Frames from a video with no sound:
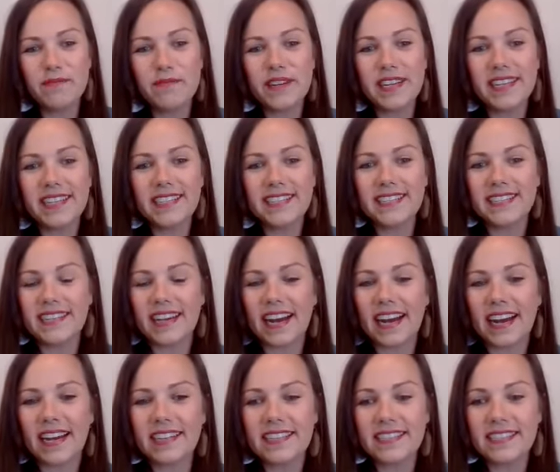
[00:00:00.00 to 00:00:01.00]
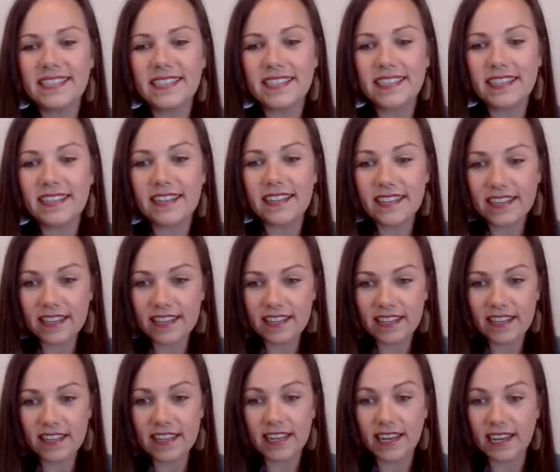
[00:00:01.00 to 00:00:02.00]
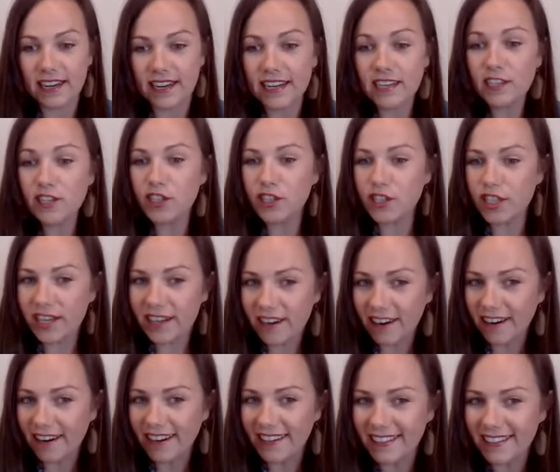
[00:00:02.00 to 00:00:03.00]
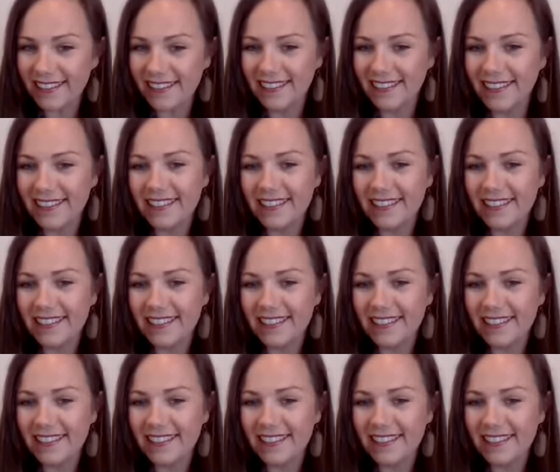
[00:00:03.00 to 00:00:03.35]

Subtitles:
is that getting shit on,